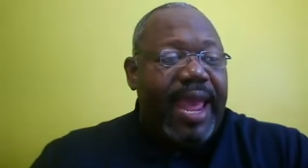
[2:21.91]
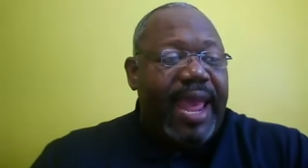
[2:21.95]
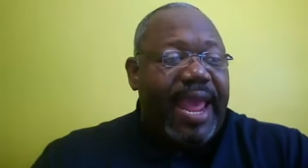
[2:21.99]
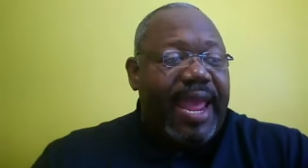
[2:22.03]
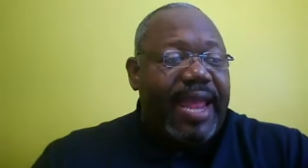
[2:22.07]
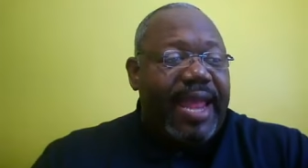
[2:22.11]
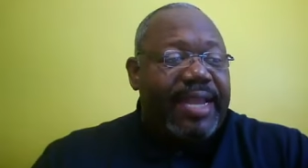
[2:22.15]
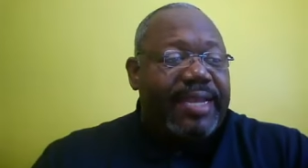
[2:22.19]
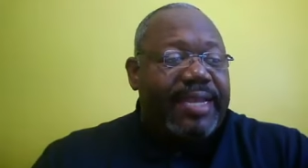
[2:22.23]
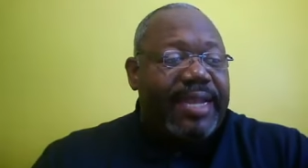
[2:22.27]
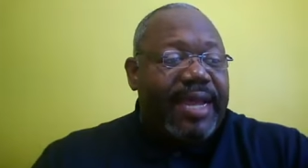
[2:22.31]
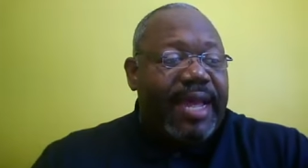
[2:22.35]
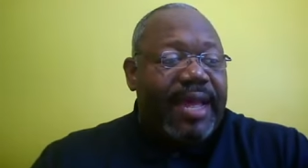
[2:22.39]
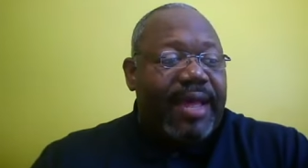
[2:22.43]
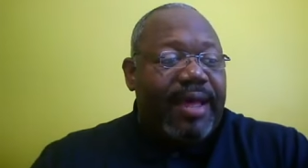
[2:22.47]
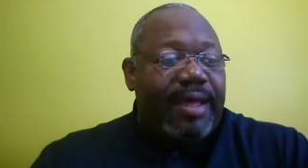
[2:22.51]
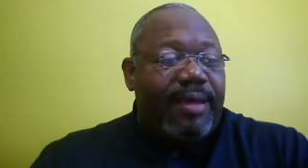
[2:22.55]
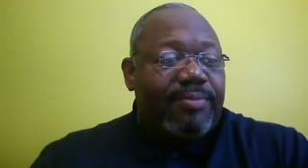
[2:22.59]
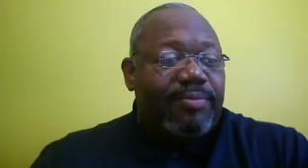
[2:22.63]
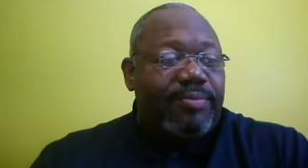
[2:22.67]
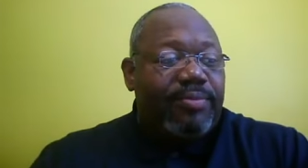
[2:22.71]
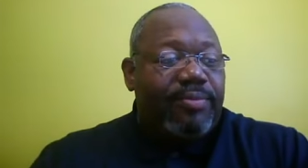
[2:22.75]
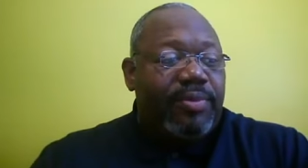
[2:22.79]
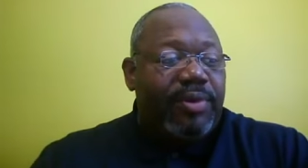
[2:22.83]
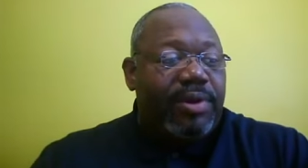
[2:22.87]
And
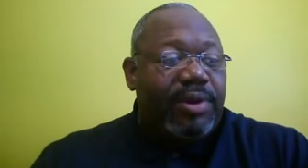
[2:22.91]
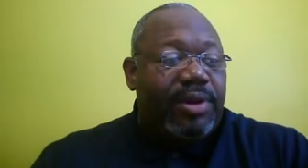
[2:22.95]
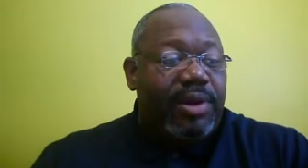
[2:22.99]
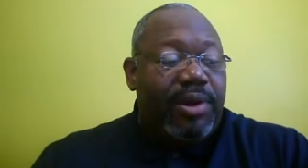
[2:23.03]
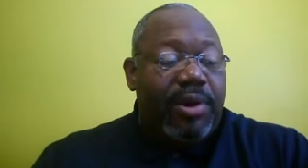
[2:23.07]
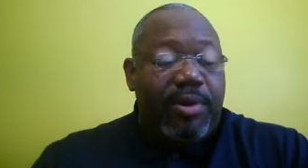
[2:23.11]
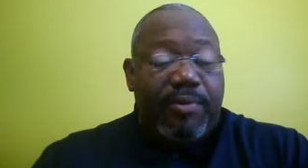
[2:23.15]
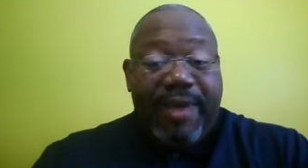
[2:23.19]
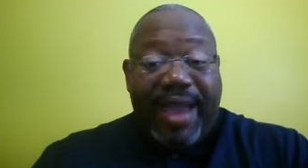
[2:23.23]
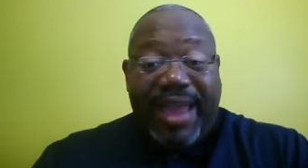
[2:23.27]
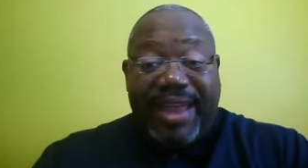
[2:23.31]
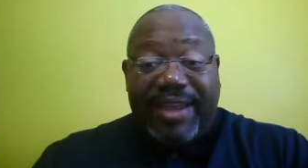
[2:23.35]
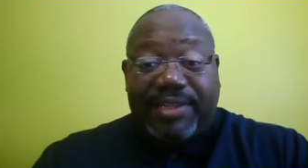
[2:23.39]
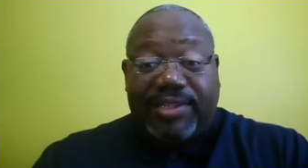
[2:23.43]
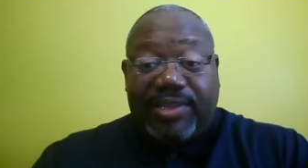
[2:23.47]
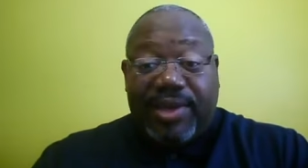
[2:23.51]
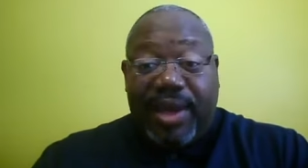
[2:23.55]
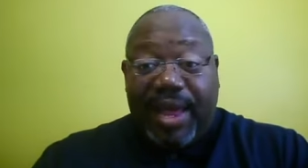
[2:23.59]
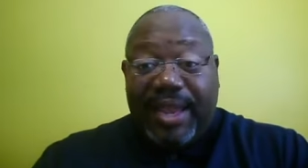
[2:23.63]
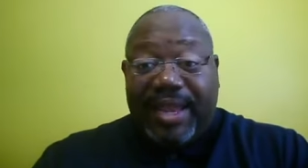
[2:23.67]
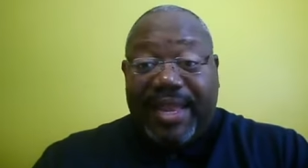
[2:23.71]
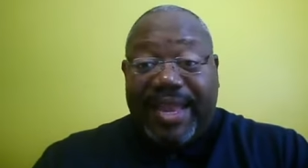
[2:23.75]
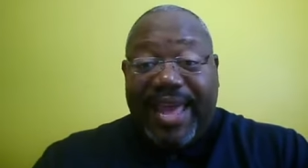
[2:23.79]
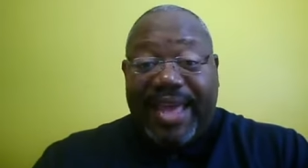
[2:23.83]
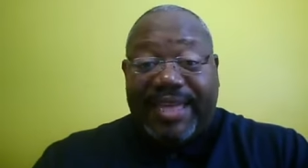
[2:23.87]
um, we're going to go right
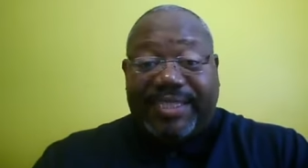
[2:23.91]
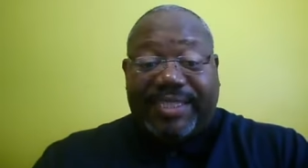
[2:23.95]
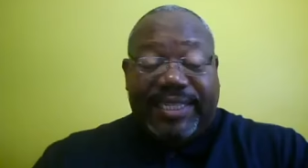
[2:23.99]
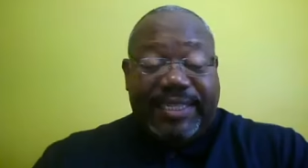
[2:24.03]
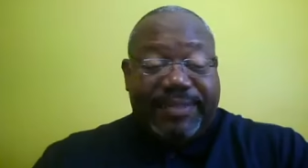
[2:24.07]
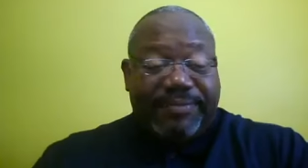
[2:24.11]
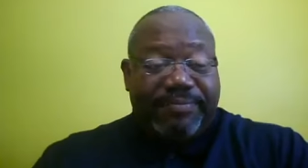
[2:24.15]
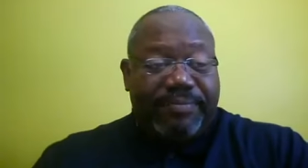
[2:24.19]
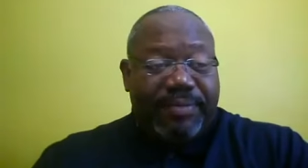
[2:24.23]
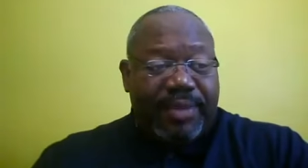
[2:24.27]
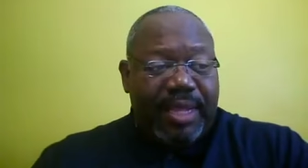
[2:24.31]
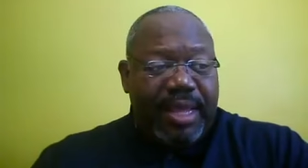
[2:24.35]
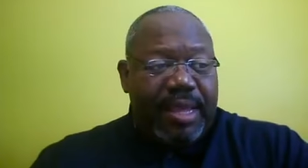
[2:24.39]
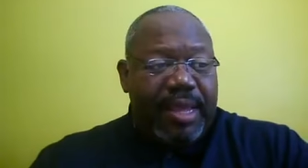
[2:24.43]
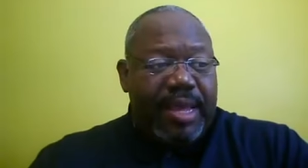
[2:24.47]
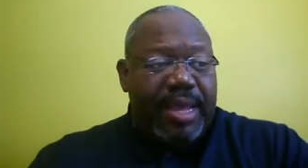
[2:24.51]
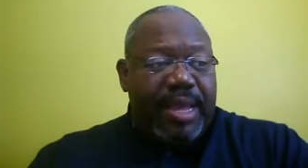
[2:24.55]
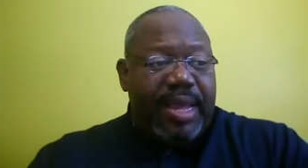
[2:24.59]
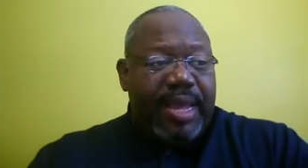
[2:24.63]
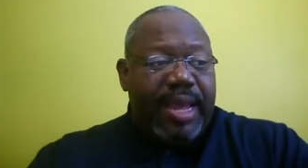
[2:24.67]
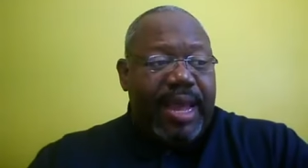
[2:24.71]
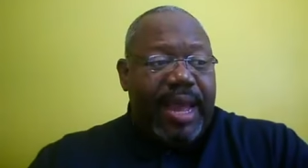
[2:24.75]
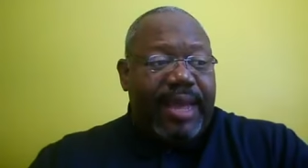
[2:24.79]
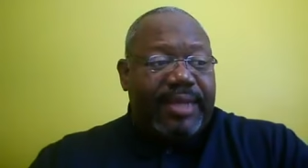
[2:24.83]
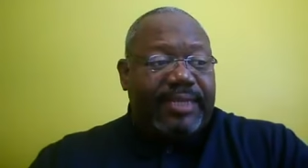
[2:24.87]
into our lesson
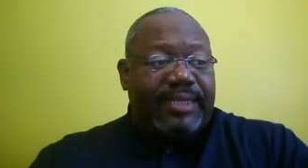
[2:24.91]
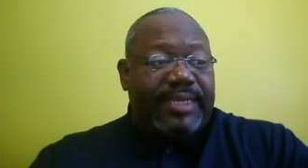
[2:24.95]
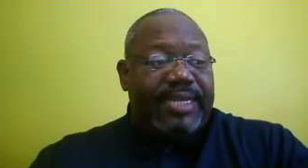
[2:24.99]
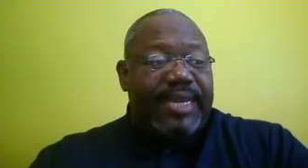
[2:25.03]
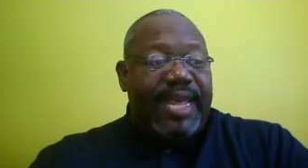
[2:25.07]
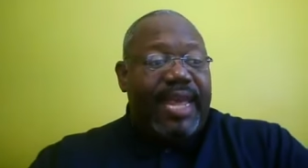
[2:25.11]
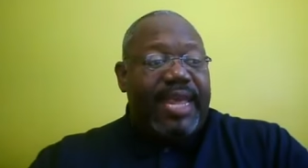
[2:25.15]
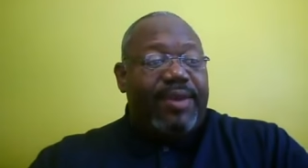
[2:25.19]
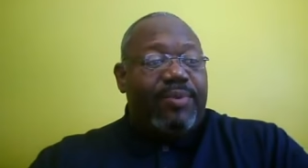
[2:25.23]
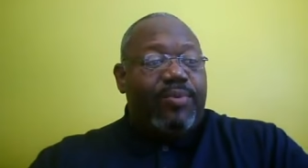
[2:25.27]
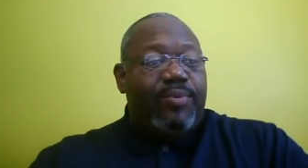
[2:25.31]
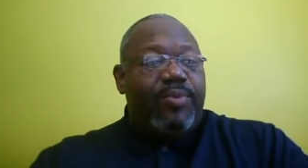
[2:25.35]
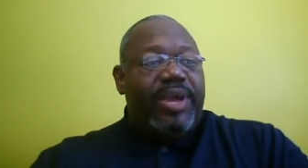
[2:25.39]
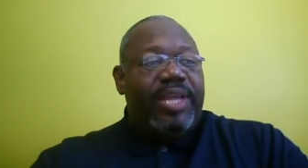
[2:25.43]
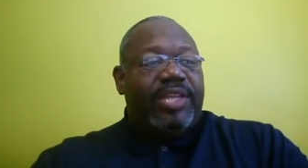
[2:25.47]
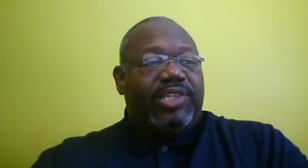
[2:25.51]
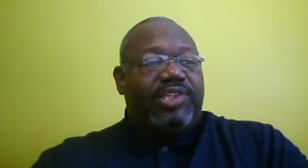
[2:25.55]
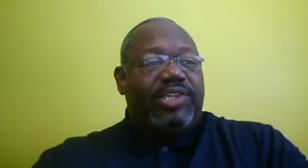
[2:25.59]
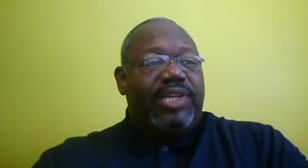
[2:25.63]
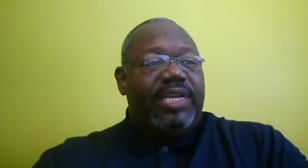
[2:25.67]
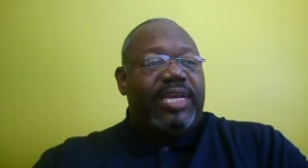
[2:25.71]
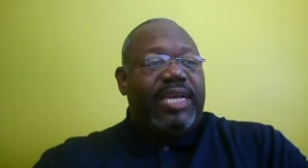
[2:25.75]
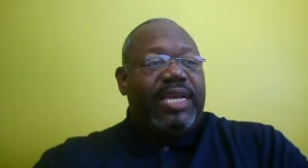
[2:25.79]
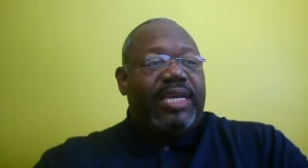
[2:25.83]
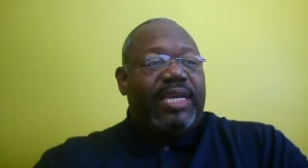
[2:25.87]
uh, today,
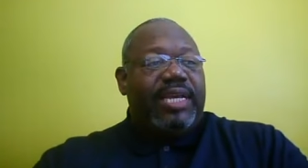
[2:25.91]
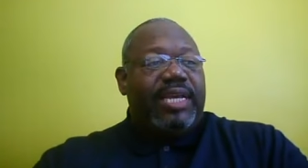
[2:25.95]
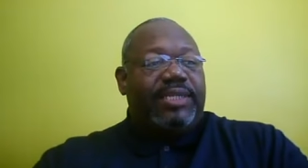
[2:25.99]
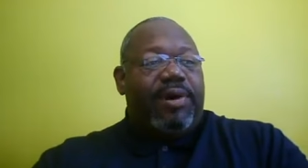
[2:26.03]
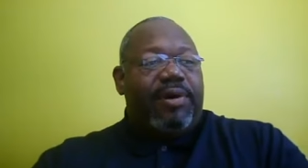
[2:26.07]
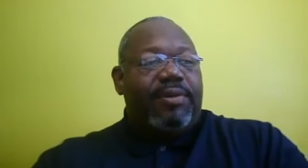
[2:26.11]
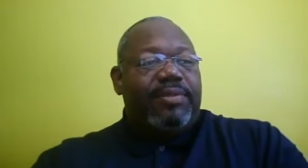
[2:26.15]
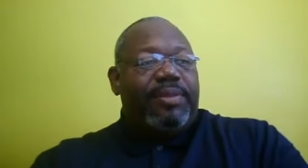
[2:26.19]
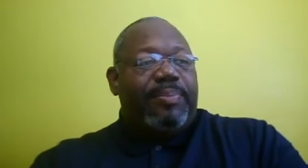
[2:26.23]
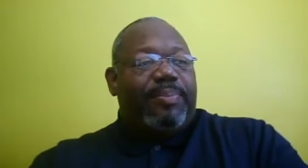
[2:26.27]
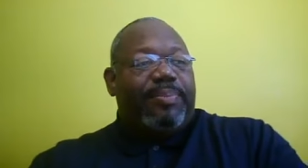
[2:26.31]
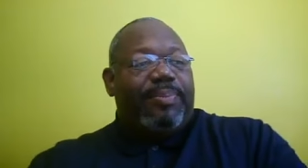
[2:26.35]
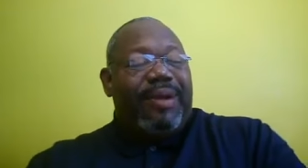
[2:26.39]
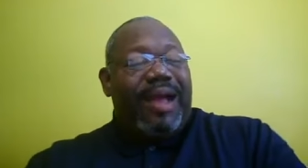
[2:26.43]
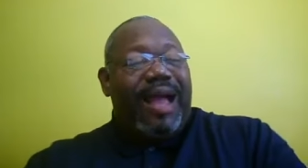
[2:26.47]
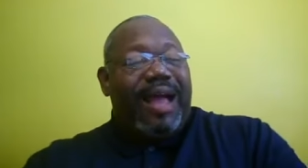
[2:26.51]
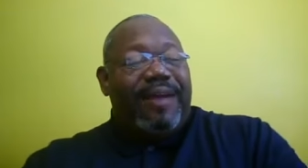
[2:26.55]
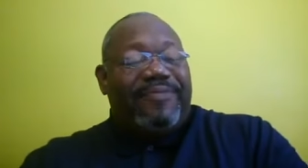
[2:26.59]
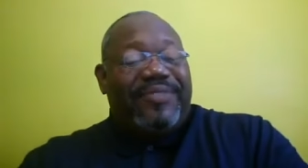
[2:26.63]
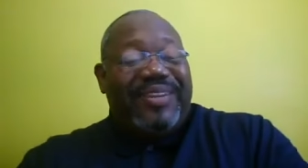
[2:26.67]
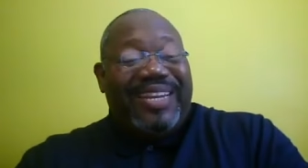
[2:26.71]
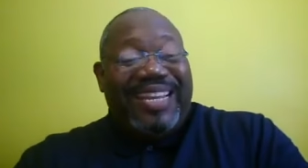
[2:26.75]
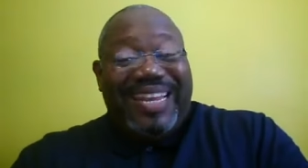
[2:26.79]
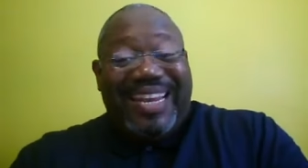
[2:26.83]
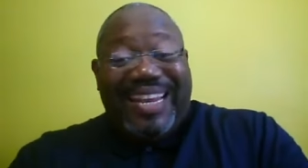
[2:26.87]
which is on the
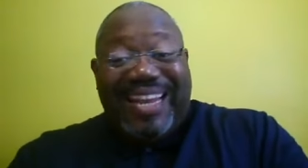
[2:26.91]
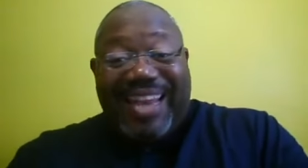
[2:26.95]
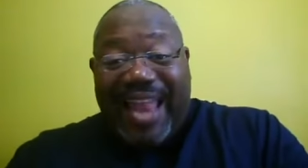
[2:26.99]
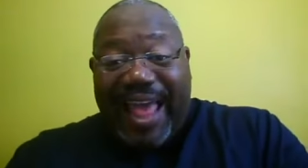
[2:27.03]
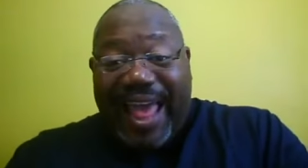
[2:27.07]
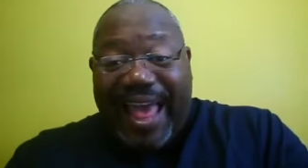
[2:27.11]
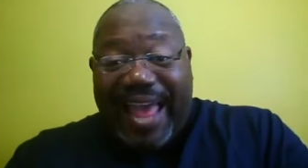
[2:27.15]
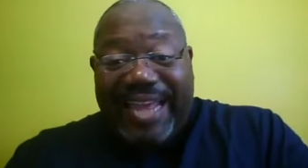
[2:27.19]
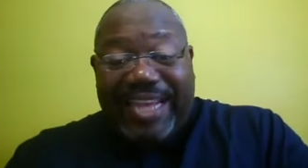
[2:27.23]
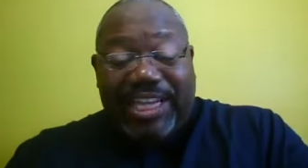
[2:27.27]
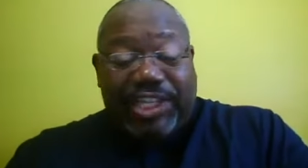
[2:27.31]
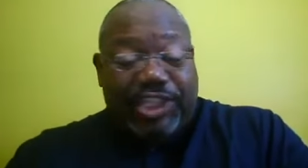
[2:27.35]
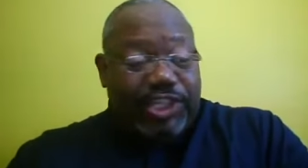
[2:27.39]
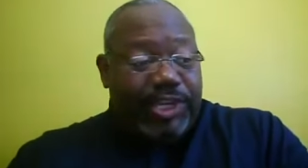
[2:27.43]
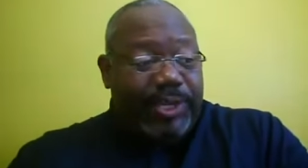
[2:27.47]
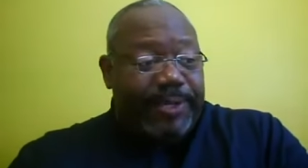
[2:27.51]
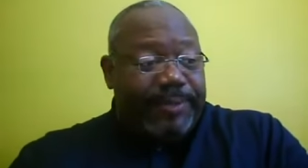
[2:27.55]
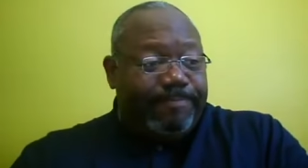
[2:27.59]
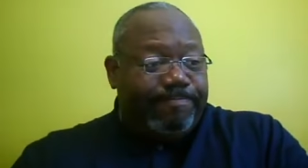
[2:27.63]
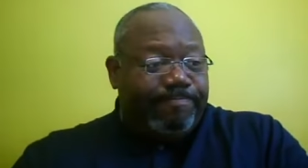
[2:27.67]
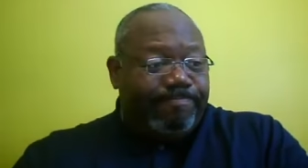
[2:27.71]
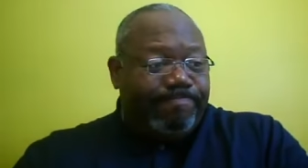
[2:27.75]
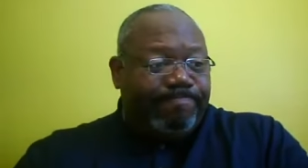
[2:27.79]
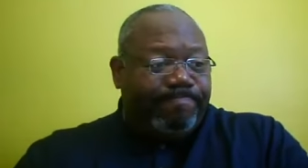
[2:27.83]
prophet Elijah.